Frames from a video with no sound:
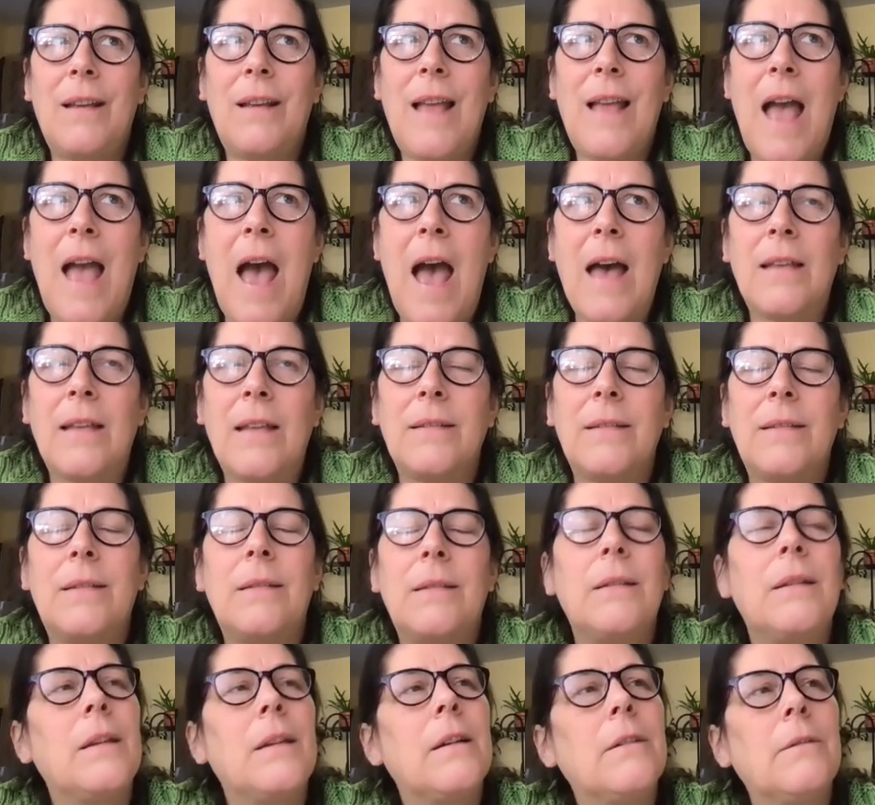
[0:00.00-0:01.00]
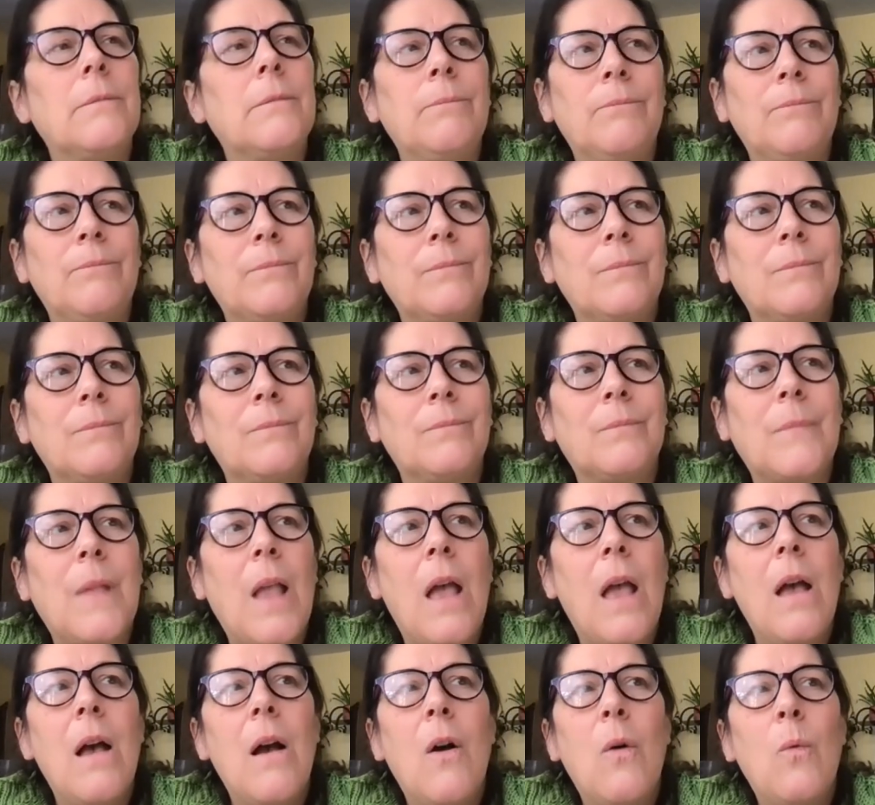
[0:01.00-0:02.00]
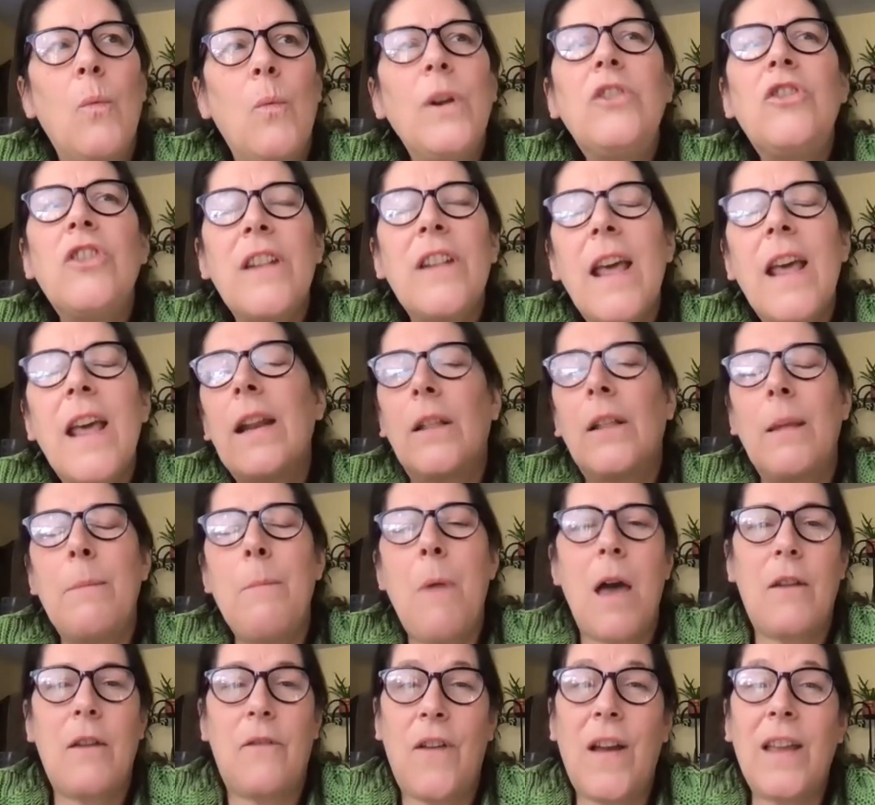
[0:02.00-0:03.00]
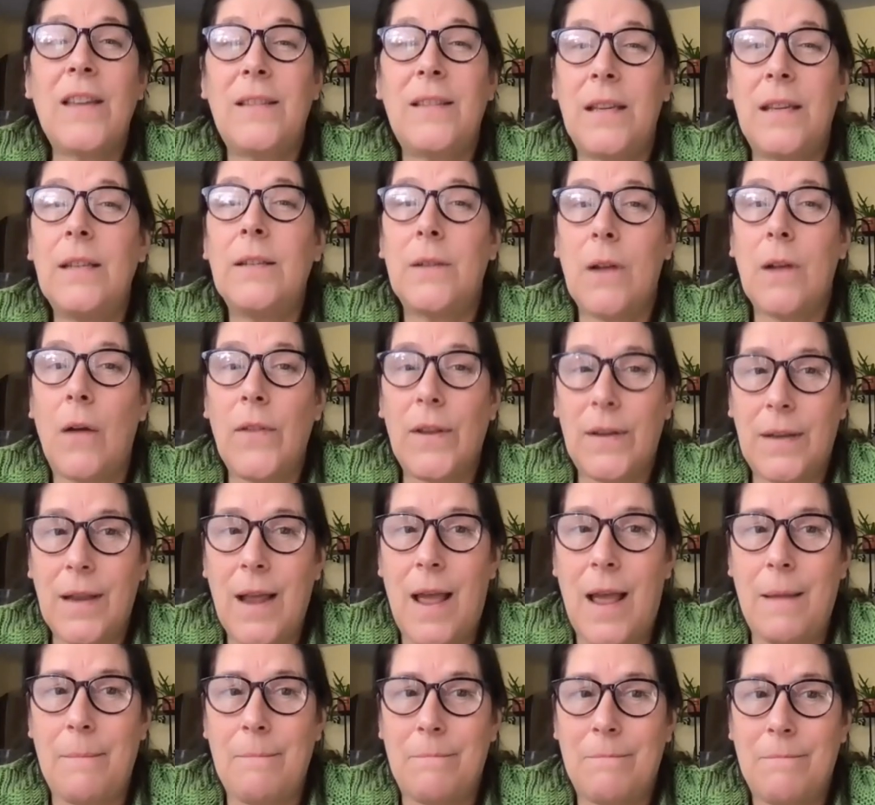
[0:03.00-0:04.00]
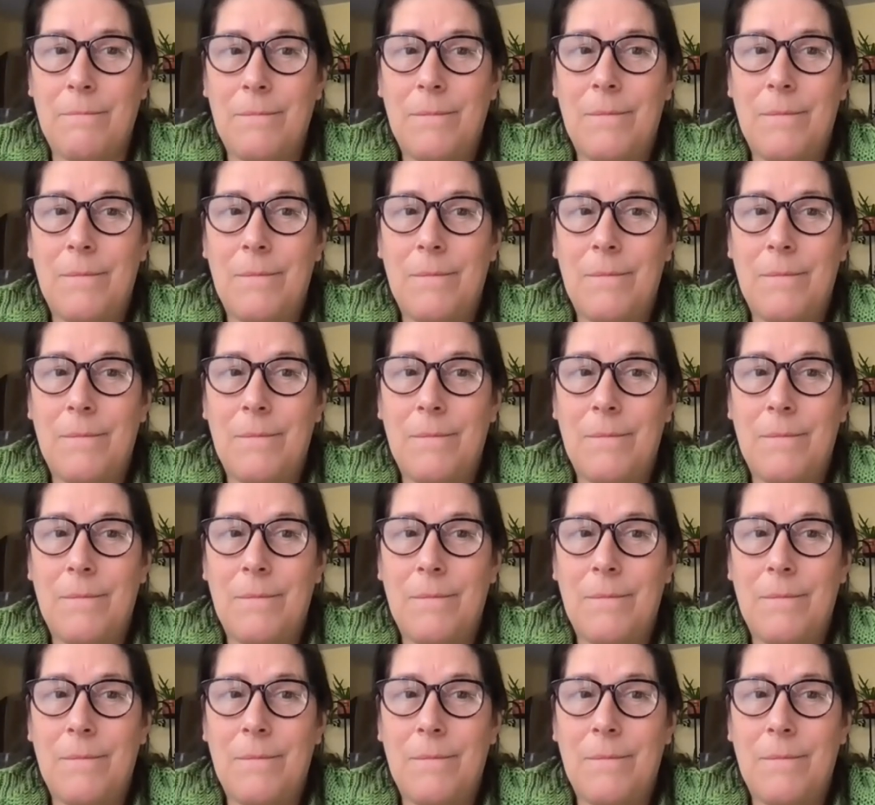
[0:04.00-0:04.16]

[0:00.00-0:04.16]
has you know we genetically modify seeds all the time